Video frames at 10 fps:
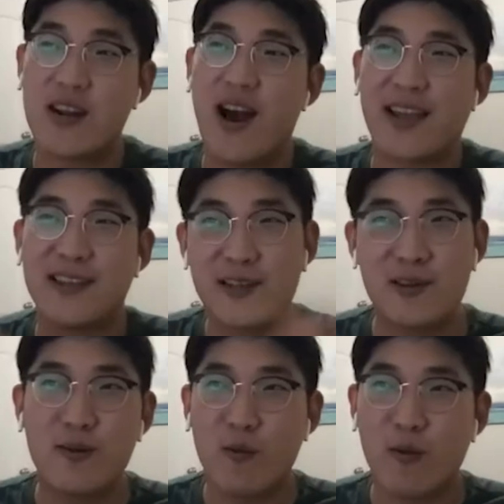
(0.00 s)
because so
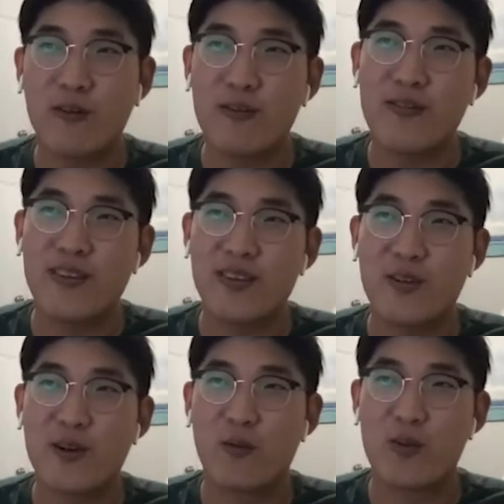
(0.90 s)
in an ideal
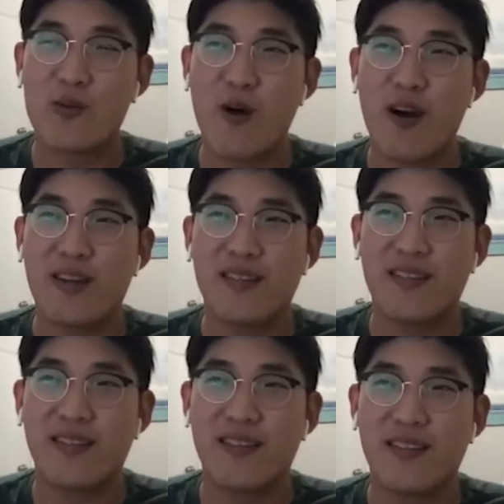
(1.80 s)
world, we
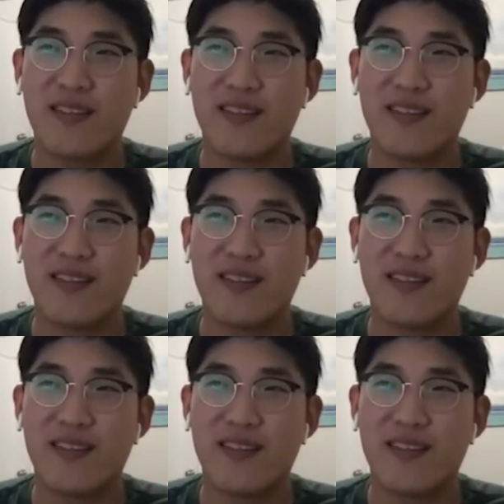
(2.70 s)
want